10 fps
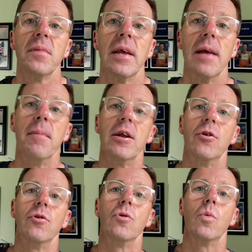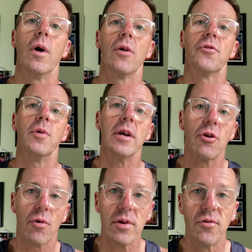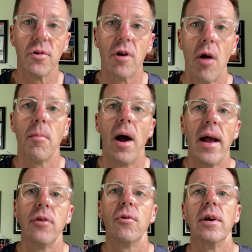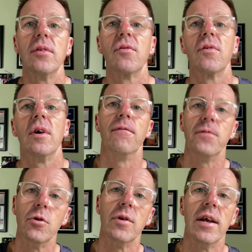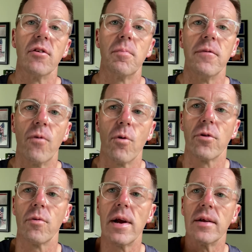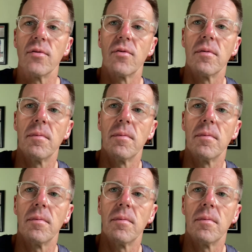it may do you well to increase your carbohydrates a few days before the race.